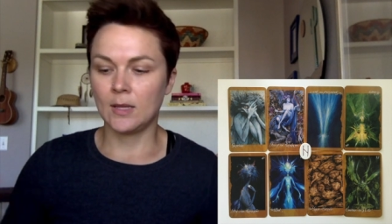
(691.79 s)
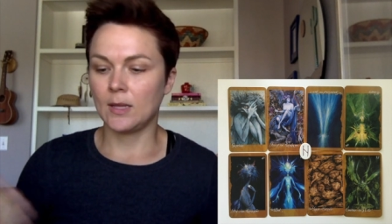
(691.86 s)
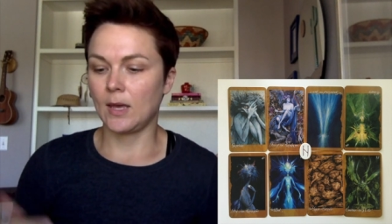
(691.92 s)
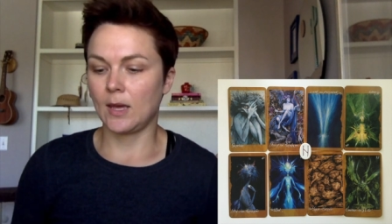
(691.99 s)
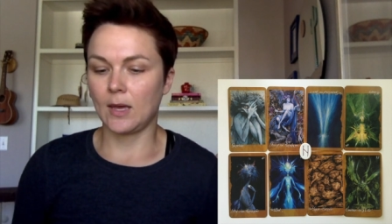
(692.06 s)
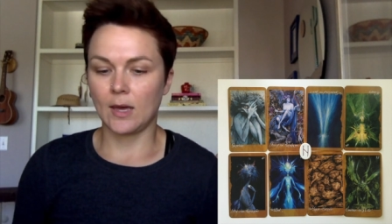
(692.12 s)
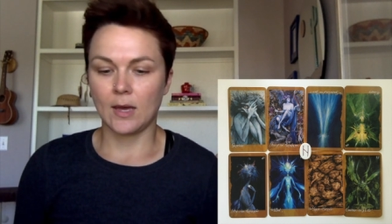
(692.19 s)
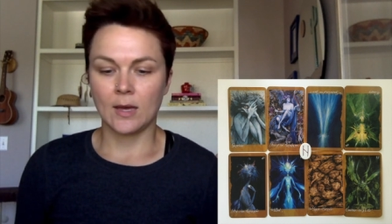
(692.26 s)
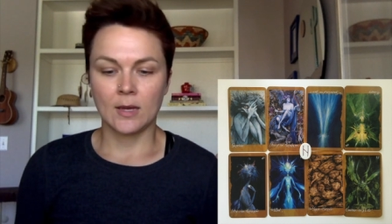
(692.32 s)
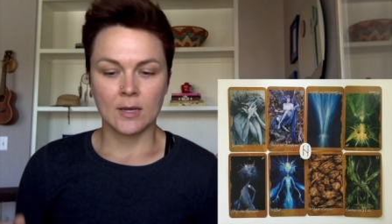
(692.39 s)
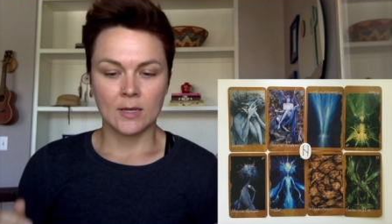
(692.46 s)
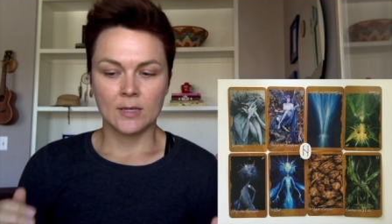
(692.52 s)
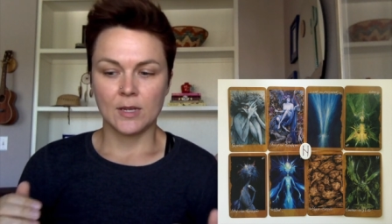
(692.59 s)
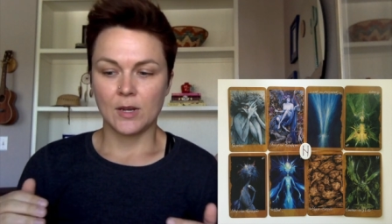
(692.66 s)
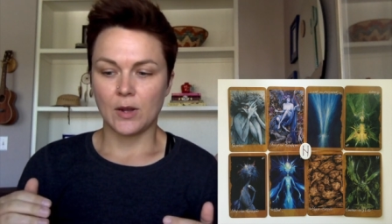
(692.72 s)
like,
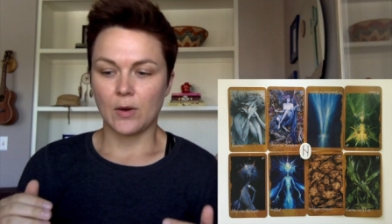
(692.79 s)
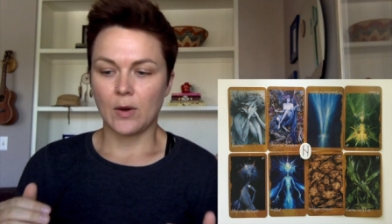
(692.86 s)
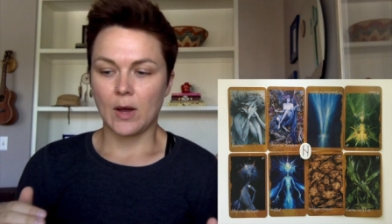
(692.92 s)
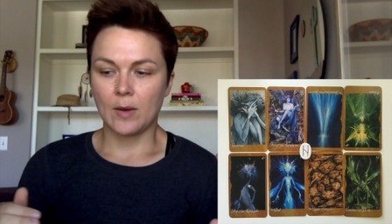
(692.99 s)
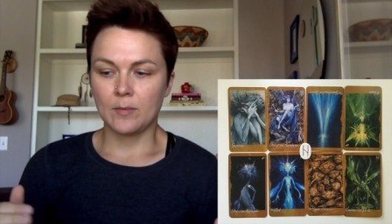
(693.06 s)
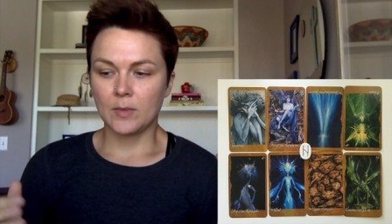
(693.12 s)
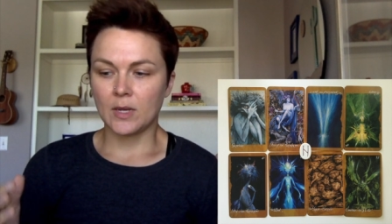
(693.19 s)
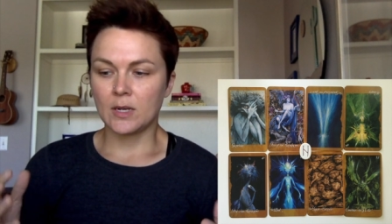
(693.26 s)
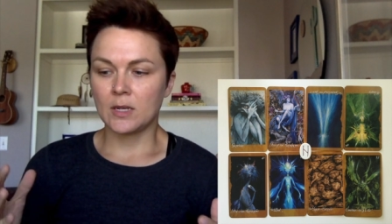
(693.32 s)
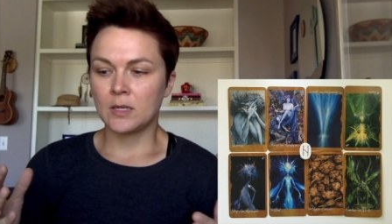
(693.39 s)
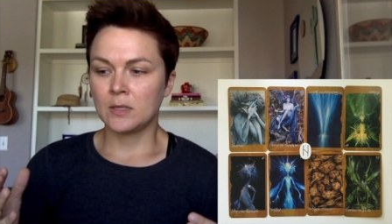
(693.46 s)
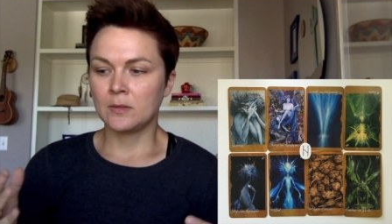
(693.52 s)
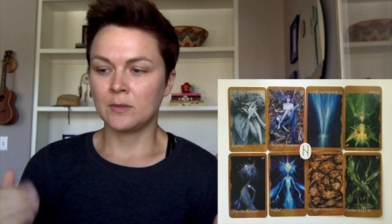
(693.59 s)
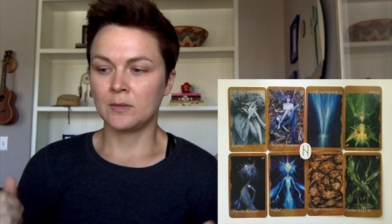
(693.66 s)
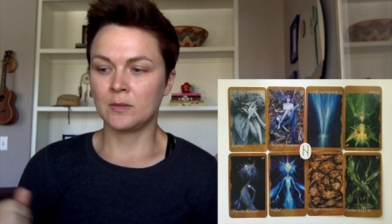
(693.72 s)
you know, I'm going